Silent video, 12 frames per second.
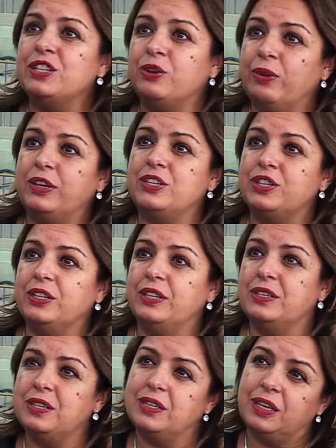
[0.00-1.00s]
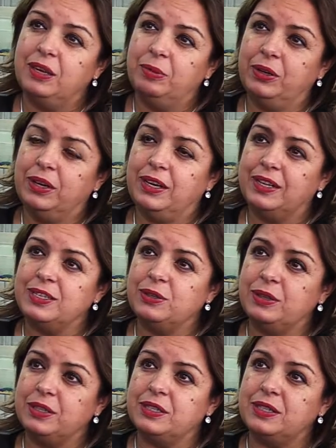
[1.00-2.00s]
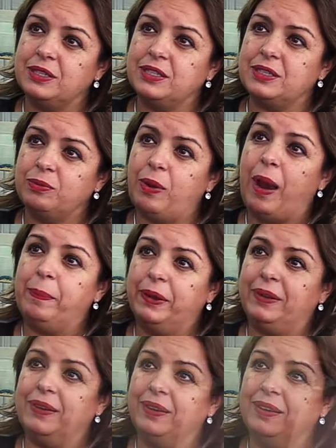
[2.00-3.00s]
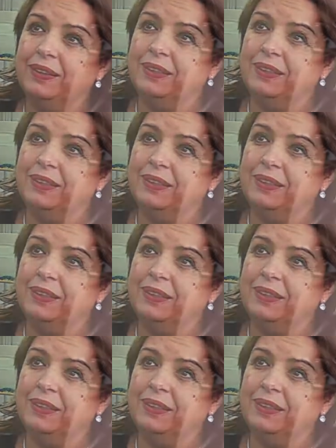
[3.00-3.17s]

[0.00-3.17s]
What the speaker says: integration into the community is rapid.